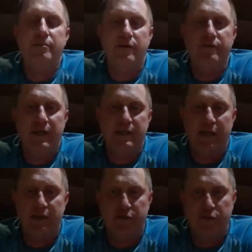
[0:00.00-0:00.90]
above
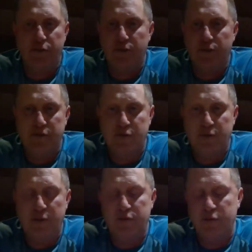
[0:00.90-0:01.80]
9,000 if you throw those
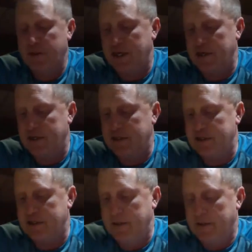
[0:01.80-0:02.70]
two in. So what's that?
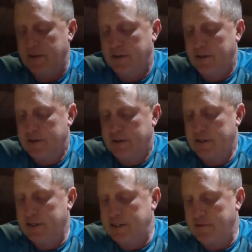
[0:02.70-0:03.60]
That's
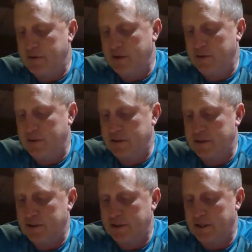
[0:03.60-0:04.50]
6,700
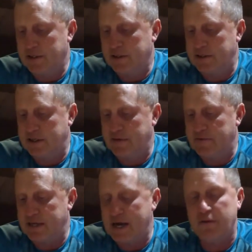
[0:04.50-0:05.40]
and
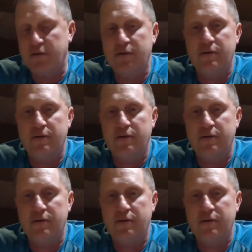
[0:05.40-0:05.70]
7,000.